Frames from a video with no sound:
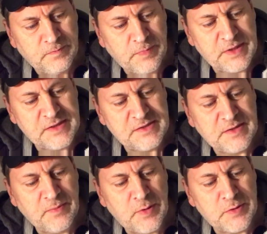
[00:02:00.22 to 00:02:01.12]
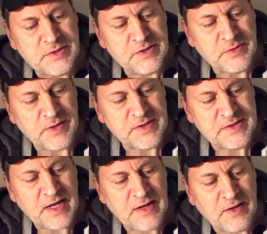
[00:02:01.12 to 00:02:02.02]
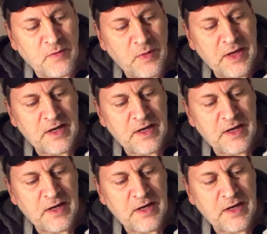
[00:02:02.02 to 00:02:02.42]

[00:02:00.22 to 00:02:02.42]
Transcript: but it is important to understand that we